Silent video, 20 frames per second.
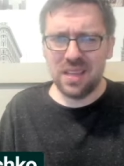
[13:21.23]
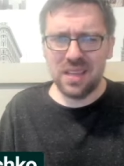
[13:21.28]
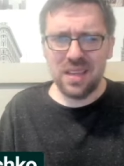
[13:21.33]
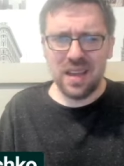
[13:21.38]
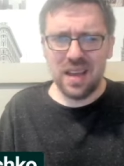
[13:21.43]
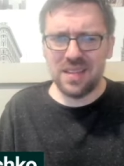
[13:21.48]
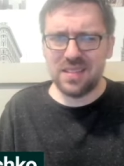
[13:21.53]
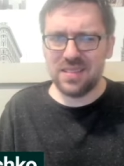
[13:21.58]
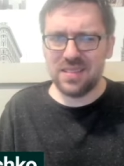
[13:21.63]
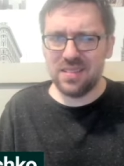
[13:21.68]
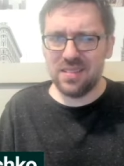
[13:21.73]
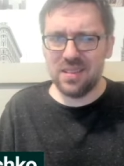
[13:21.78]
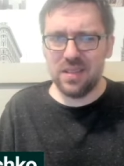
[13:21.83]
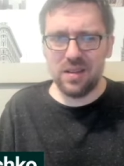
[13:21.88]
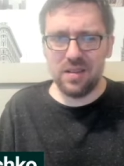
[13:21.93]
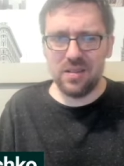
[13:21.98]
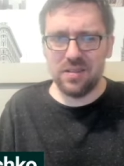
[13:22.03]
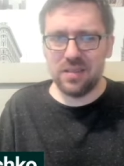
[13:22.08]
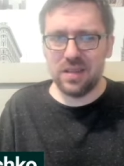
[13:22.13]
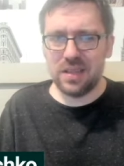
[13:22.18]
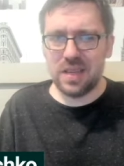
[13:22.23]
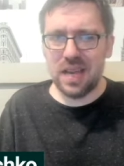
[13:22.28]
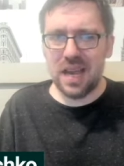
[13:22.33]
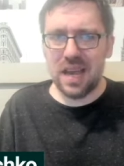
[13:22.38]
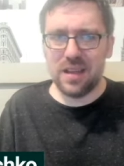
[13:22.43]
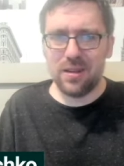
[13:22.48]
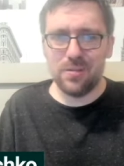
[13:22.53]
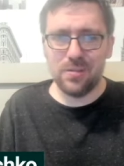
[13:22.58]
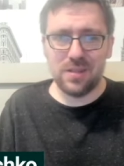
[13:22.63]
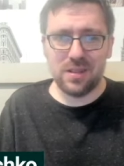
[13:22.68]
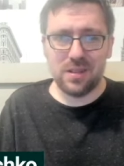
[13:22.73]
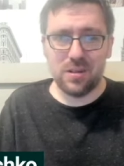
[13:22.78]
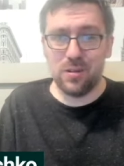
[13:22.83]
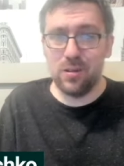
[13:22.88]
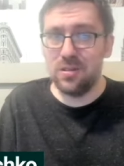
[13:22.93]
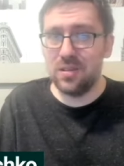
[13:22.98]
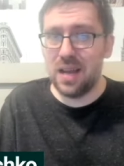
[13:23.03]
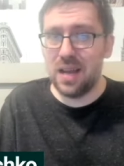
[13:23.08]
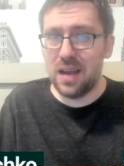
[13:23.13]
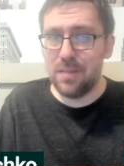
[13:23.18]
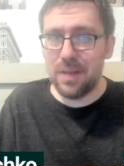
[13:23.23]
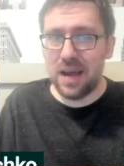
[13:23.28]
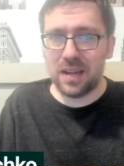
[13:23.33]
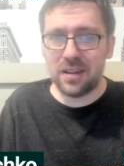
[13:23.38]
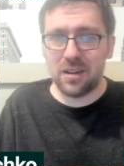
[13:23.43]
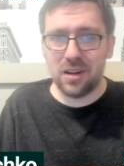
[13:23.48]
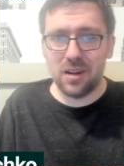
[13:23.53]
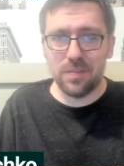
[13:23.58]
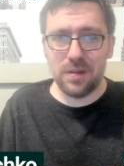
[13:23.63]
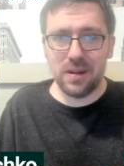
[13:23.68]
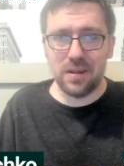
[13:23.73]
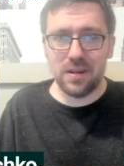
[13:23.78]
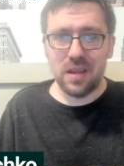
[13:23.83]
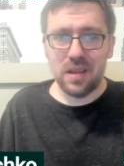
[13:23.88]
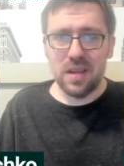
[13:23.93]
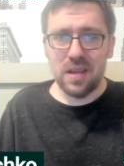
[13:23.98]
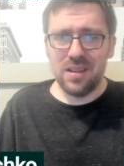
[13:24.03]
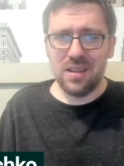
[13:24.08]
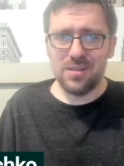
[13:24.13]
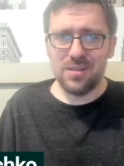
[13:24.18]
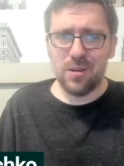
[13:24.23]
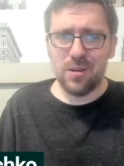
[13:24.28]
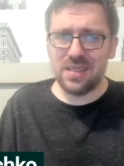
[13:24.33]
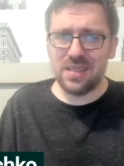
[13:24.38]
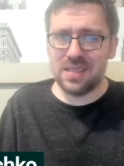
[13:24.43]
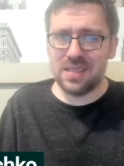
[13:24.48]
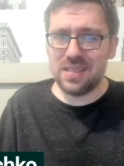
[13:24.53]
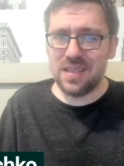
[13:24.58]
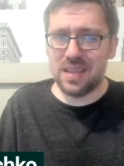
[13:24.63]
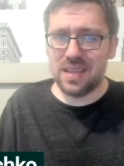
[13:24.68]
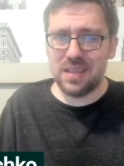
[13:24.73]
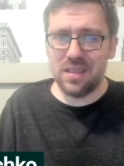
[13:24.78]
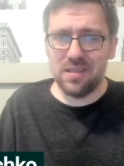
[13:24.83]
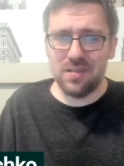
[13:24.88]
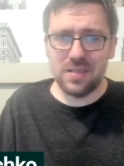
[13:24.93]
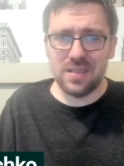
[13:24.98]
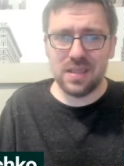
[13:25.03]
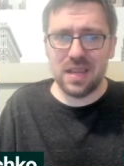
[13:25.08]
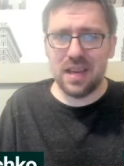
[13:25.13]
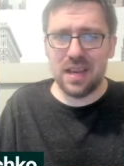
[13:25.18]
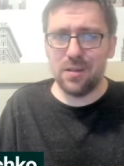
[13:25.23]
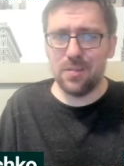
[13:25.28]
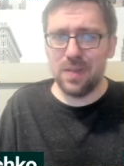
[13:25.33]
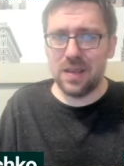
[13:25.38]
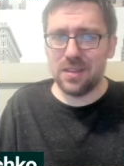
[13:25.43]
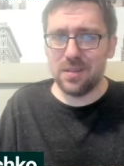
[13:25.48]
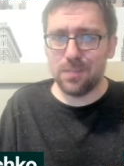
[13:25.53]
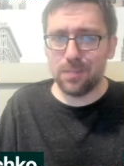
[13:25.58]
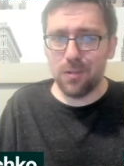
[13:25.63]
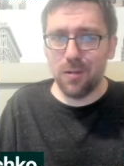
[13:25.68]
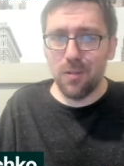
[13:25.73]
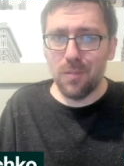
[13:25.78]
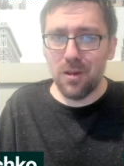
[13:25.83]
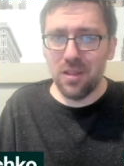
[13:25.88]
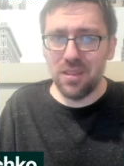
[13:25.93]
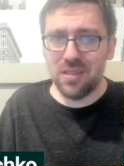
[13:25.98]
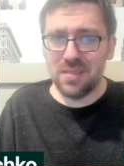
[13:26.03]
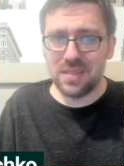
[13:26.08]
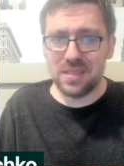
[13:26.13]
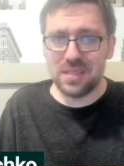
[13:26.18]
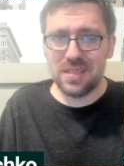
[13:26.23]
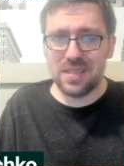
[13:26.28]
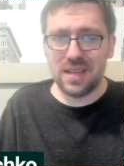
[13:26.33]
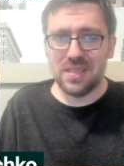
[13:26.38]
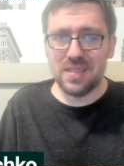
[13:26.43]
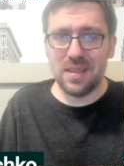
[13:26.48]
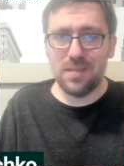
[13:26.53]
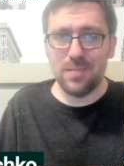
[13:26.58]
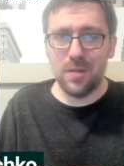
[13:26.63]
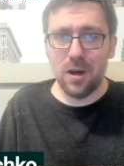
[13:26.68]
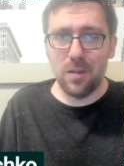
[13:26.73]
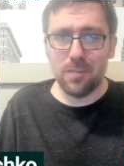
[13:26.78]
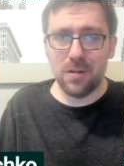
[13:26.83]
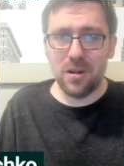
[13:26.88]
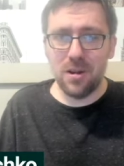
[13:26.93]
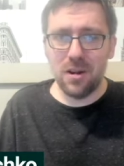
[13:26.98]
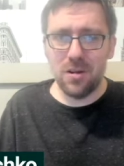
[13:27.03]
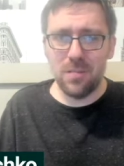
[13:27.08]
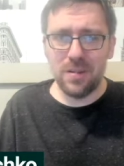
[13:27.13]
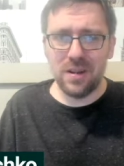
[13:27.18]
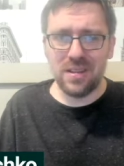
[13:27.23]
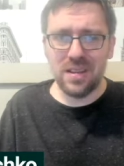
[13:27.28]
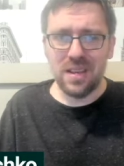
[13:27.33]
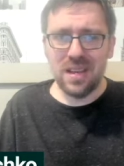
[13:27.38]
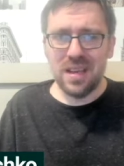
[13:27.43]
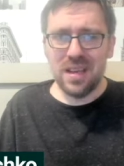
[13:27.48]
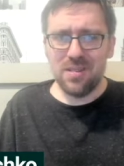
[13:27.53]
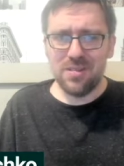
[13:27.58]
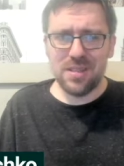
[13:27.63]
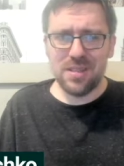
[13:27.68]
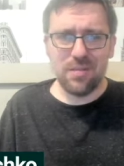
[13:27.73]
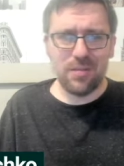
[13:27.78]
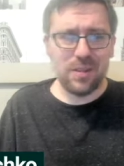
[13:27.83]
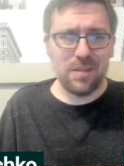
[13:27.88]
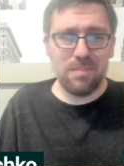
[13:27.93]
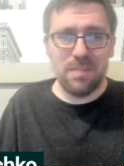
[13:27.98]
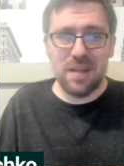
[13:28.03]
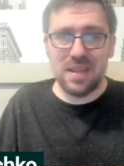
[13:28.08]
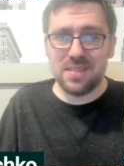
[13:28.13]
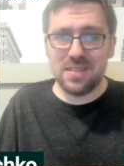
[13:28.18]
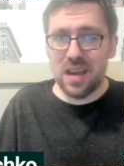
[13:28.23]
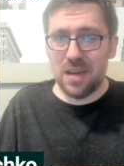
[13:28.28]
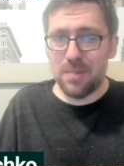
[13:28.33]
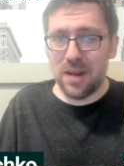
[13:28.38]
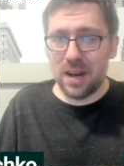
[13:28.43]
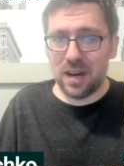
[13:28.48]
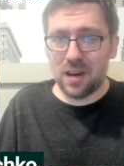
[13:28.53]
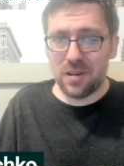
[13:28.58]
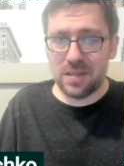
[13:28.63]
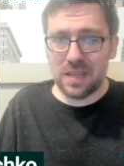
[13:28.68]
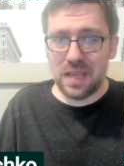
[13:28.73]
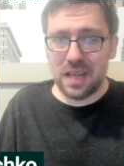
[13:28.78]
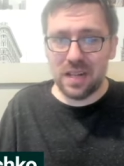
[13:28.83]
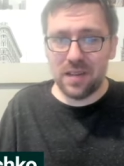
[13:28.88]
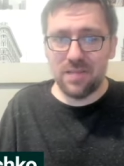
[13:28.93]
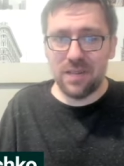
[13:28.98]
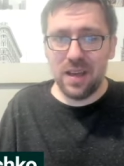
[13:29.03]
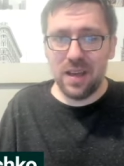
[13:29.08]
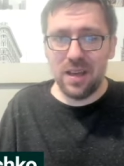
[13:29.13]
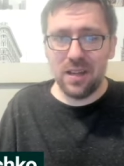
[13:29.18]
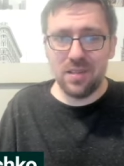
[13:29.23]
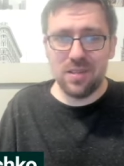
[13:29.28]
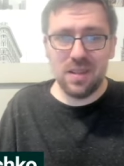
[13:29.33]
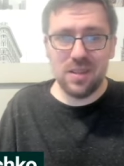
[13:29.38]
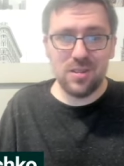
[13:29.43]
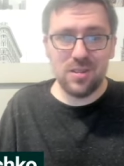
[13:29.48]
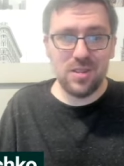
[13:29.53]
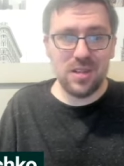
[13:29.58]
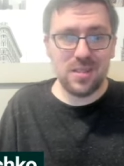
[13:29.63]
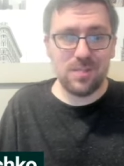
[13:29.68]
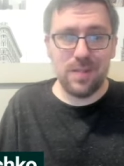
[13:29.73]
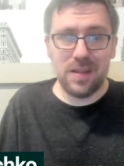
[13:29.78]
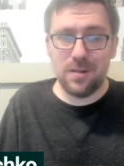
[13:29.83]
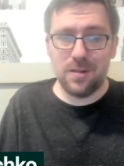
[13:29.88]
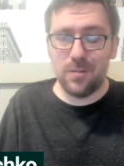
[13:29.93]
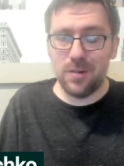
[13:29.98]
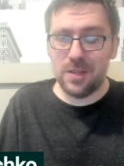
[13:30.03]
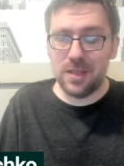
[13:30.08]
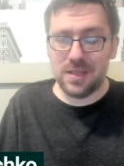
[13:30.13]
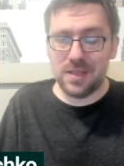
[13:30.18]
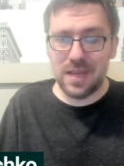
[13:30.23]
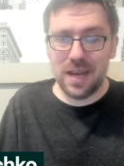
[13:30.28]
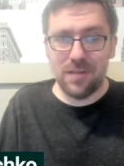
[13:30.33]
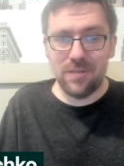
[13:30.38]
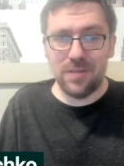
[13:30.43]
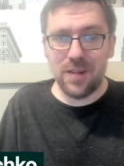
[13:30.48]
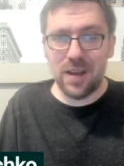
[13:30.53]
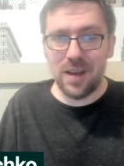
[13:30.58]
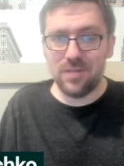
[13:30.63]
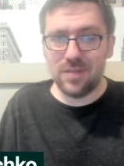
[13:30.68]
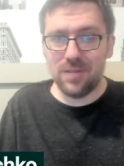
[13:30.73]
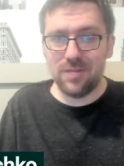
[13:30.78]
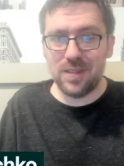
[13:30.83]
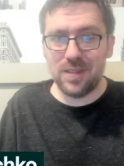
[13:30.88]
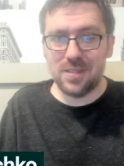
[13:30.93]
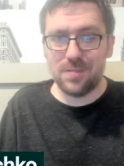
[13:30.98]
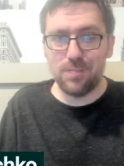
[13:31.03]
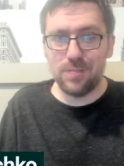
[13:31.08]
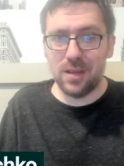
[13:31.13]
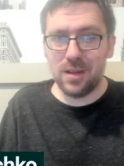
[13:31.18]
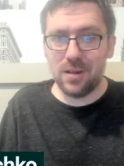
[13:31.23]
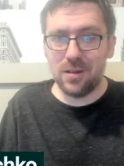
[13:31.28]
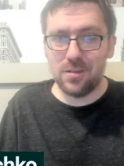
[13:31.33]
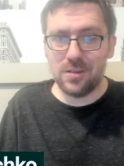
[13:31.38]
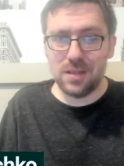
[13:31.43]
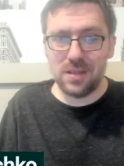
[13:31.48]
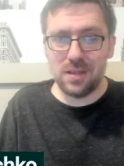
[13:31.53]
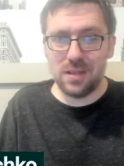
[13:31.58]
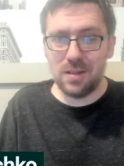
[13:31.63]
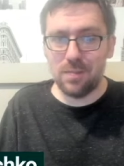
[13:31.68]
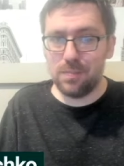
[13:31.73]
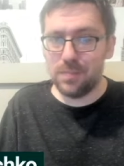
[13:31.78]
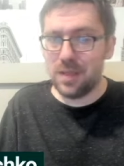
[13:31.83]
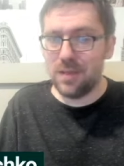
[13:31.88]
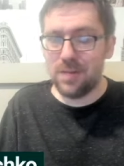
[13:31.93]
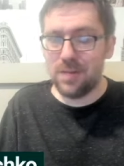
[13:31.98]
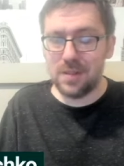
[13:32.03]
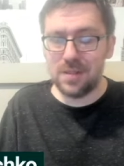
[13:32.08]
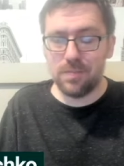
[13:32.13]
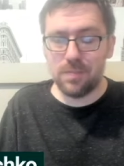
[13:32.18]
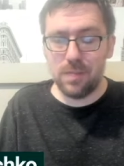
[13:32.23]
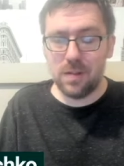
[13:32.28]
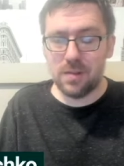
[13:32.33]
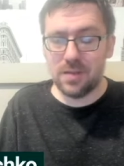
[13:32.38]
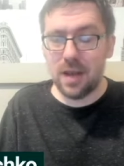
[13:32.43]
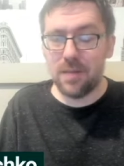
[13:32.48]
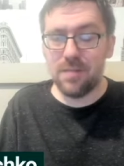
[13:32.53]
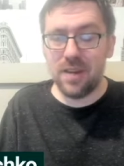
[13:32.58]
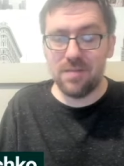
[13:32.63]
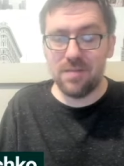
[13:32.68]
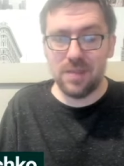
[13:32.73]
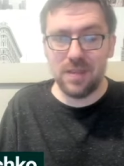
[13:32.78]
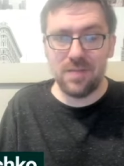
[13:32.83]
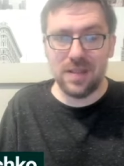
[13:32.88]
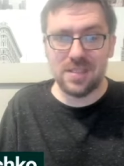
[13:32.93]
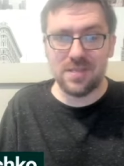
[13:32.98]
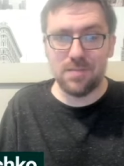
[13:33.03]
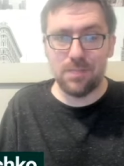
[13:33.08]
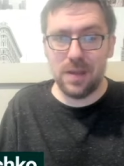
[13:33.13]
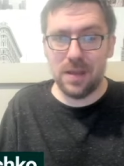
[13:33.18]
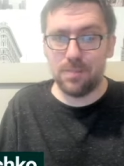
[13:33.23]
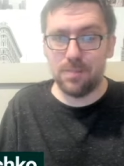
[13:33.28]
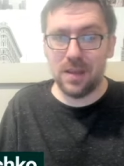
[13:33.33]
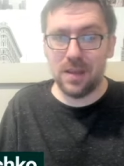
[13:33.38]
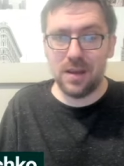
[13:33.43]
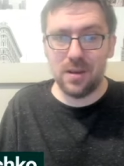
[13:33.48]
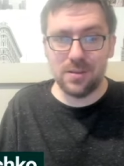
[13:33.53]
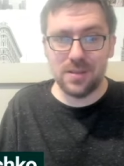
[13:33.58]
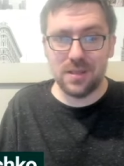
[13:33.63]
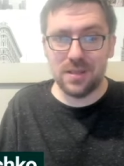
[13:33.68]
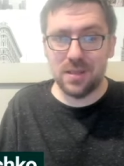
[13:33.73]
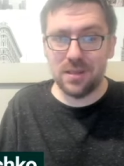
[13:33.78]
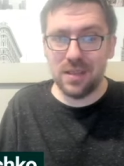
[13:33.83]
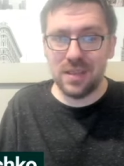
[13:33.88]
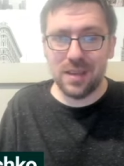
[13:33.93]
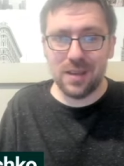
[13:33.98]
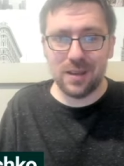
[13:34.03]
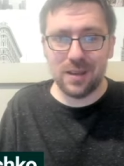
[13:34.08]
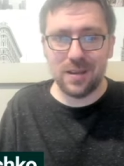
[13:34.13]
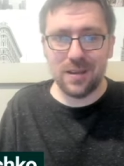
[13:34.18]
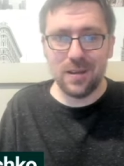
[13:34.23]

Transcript: a you know, a guy who was a good linebacker, but he was always a second. He was a guy who made the Pro Bowl. He was a second team All Pro, but he was never the best linebacker in the NFL. And Jets made him one of the top five defensive players, defensive top five defensive paid players in the league.